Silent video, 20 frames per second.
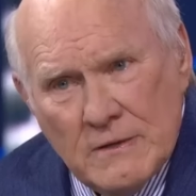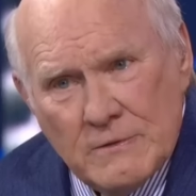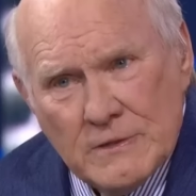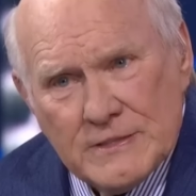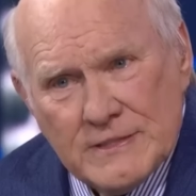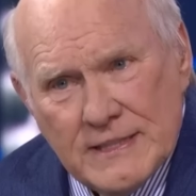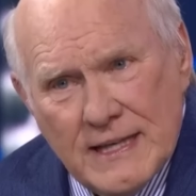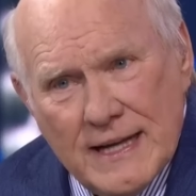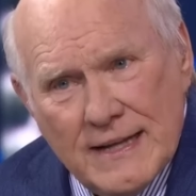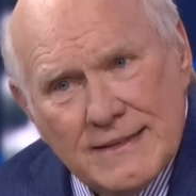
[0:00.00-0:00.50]

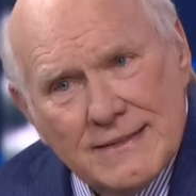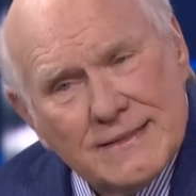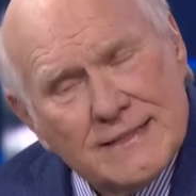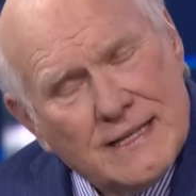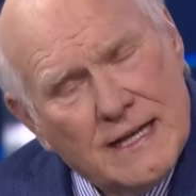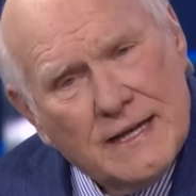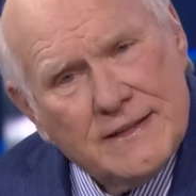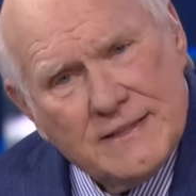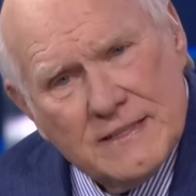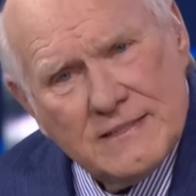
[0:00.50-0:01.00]
was that,
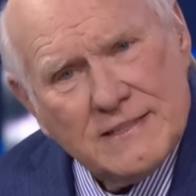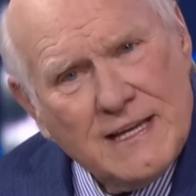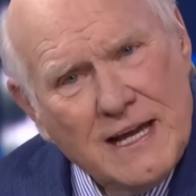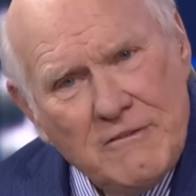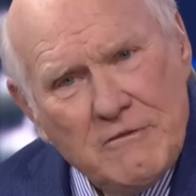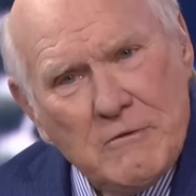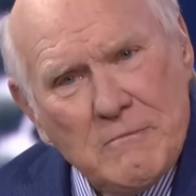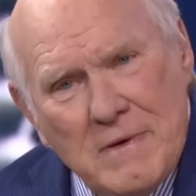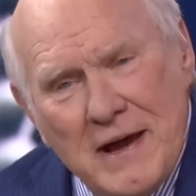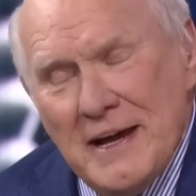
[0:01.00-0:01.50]
God, this
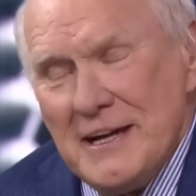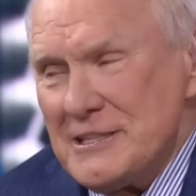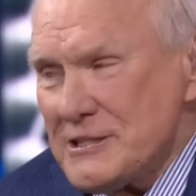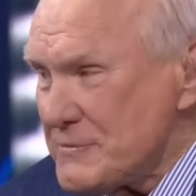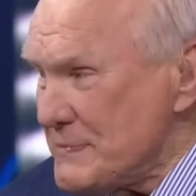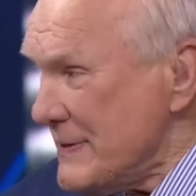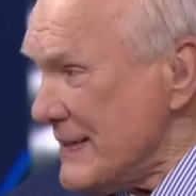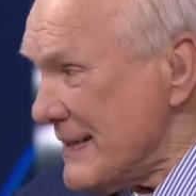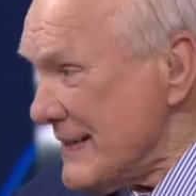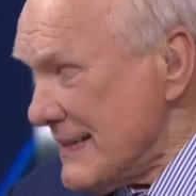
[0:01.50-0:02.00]
kind of
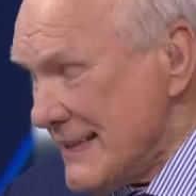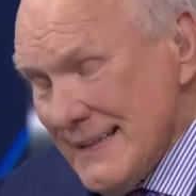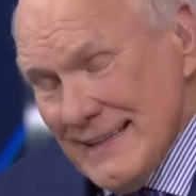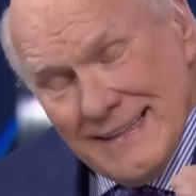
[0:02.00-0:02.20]
reminds me